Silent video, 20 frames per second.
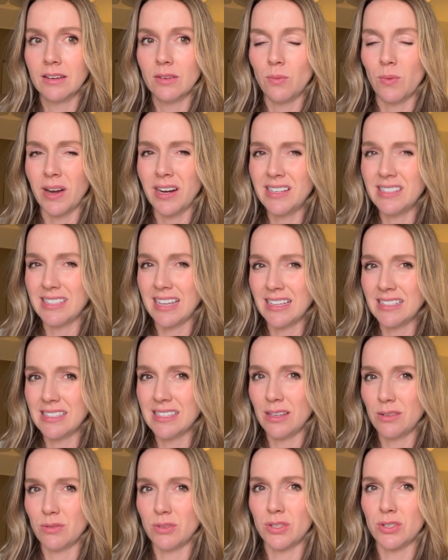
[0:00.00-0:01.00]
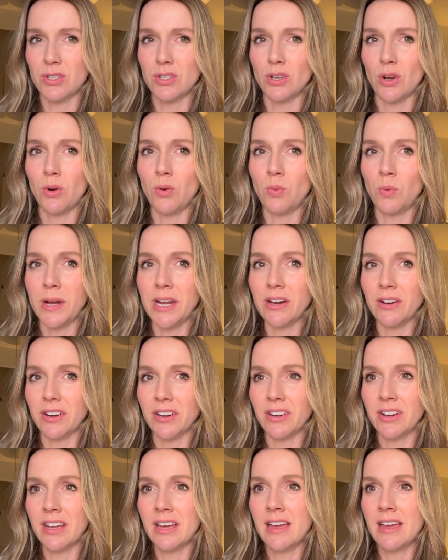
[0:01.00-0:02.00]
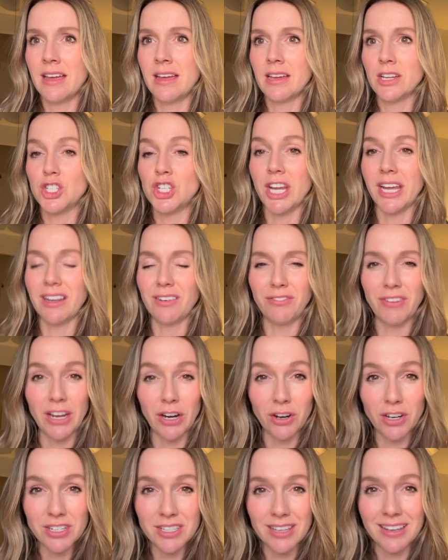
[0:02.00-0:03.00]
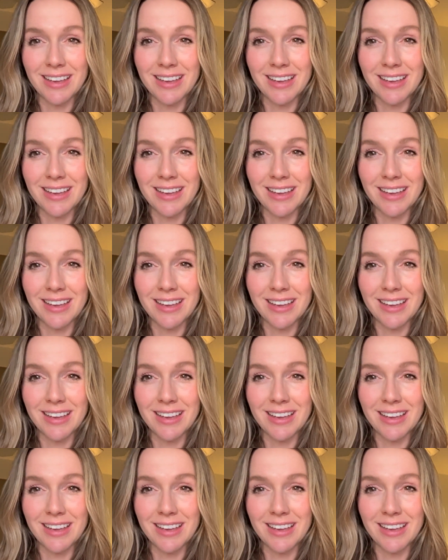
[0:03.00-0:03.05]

Why does that sound so weird? Chicken fingers?